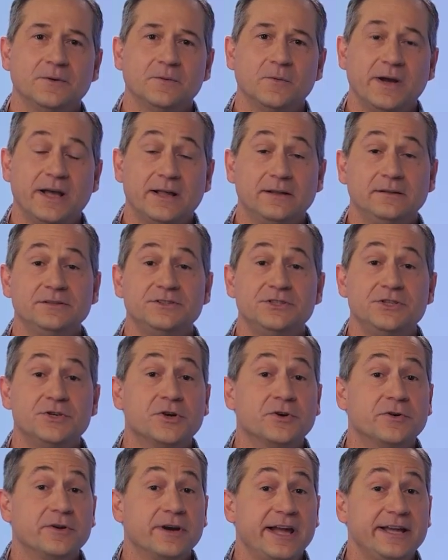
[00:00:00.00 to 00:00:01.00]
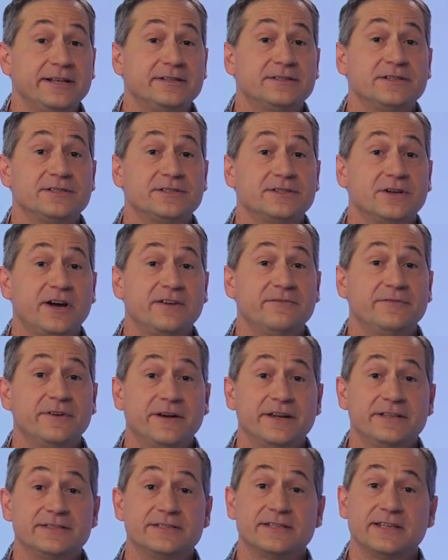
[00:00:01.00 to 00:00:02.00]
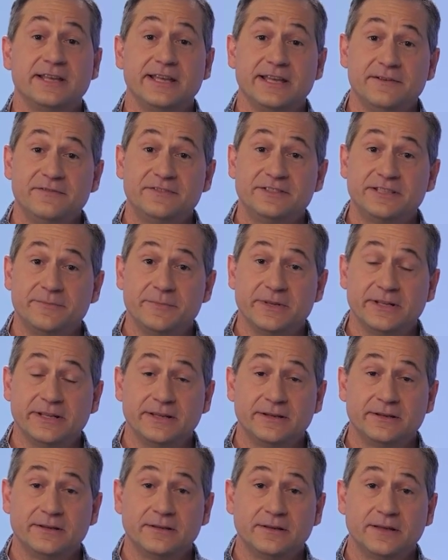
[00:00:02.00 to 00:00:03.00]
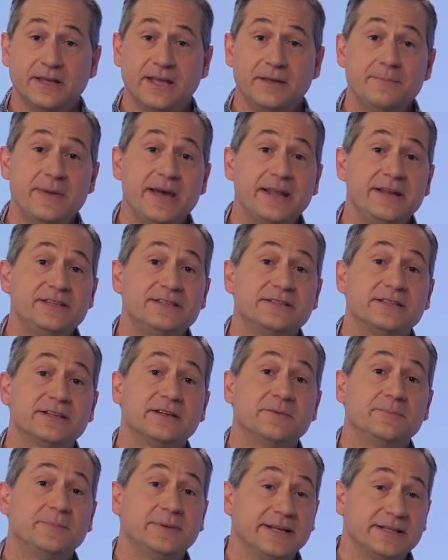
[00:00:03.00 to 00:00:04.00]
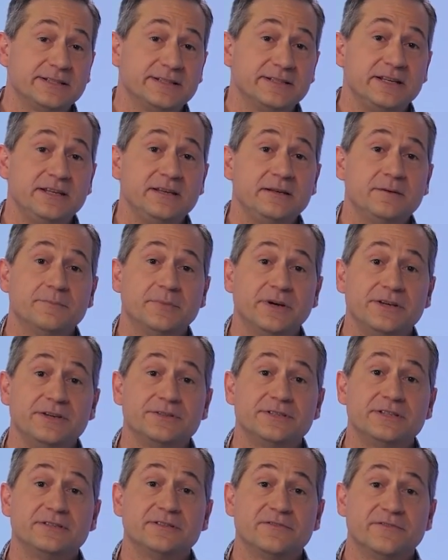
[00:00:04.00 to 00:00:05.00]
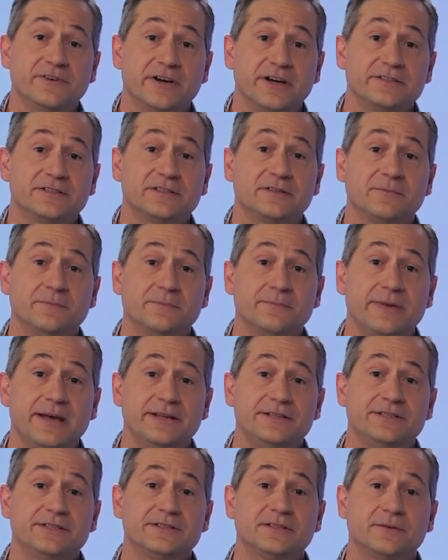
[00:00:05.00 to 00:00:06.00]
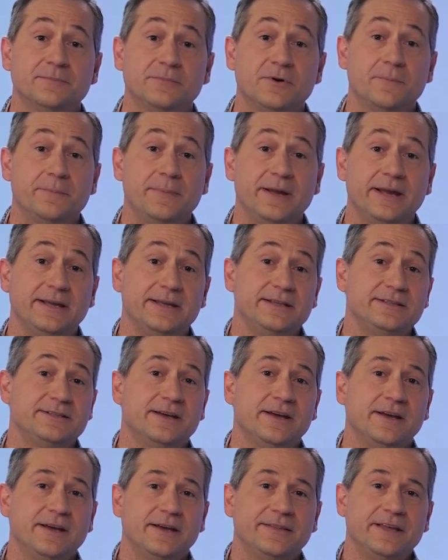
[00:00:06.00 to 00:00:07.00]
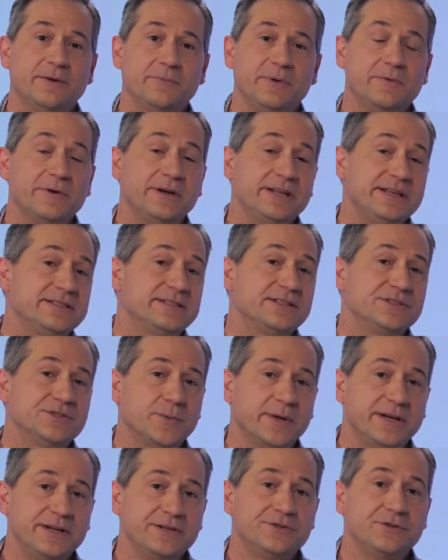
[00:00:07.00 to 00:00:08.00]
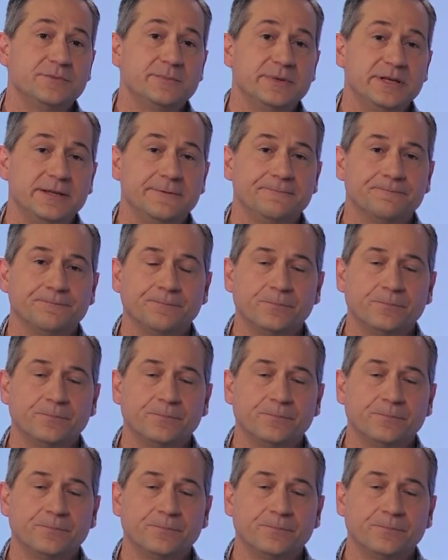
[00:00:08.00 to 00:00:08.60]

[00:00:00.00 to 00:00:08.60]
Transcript: Well, you create design variants in Simulink and manage the complexity by using the Variant Manager support package that we released in 22B.